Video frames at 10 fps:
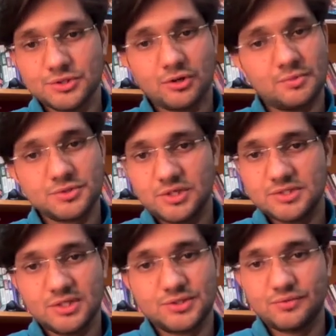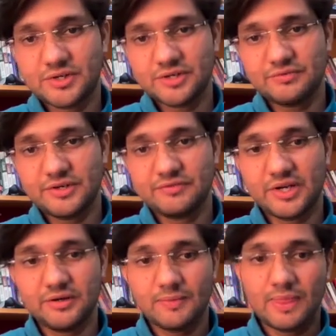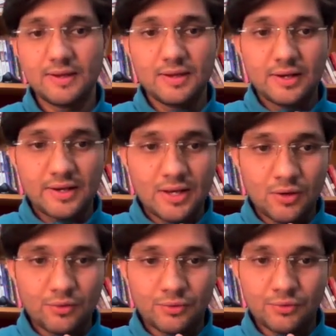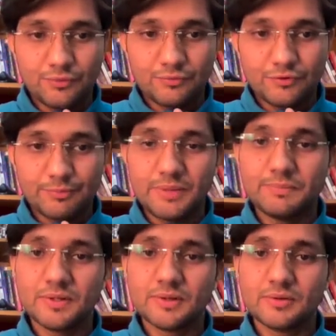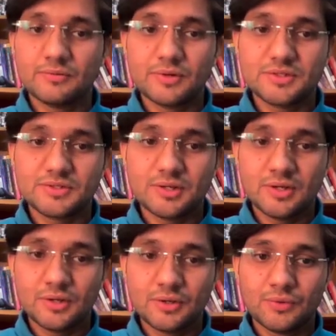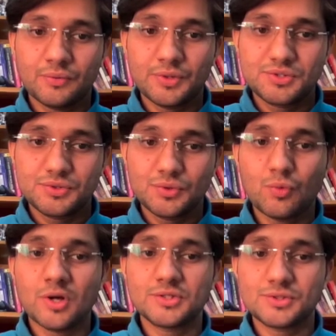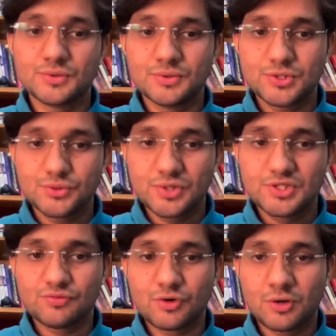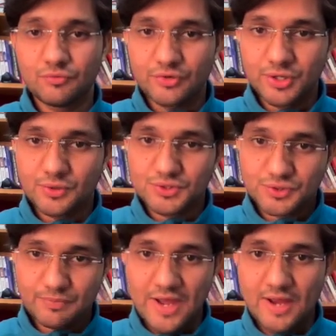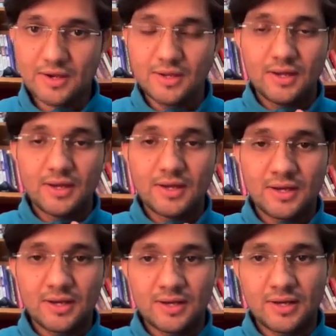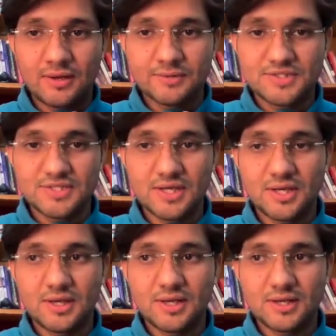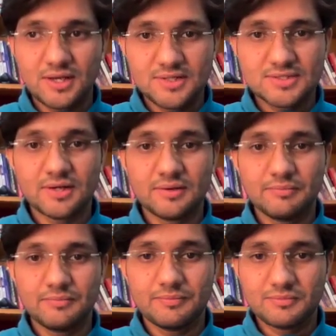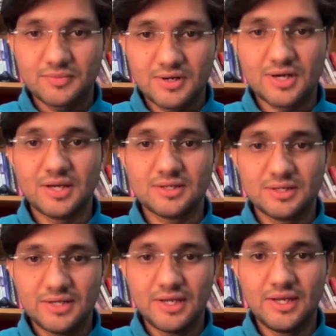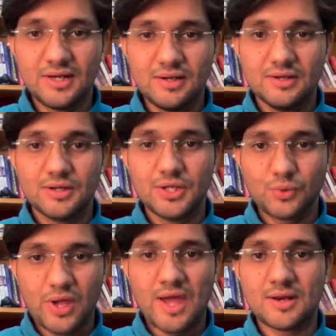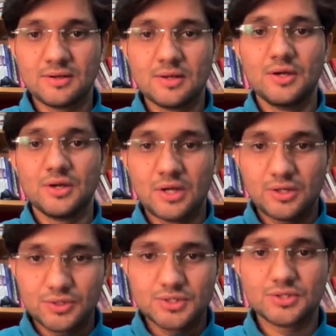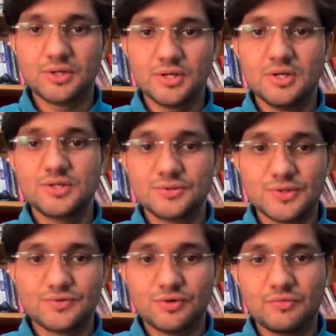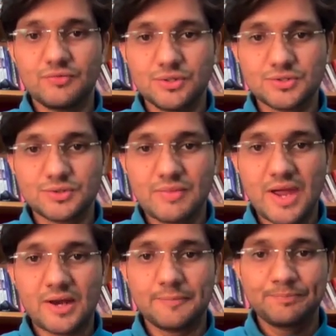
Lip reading: So Comsol is also working pretty fine. Now, for people who want to switch from Windows to Mac, I would say it is a great deal. You can and you should switch from Windows to Mac.